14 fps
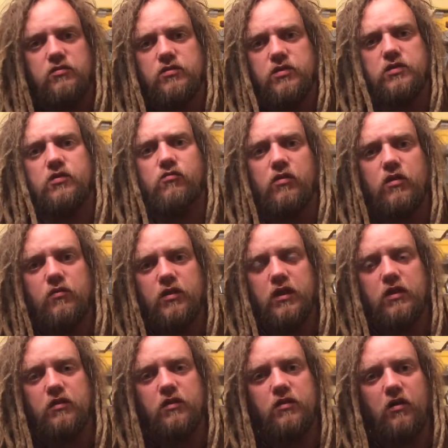disagree with
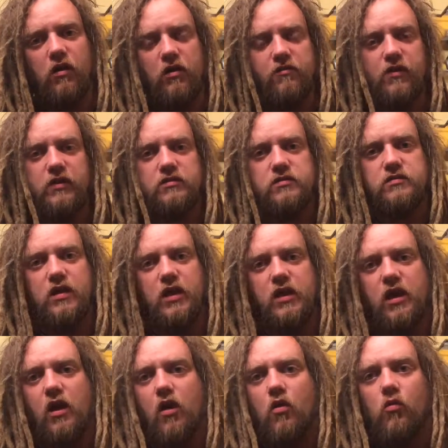anything that I've had to say,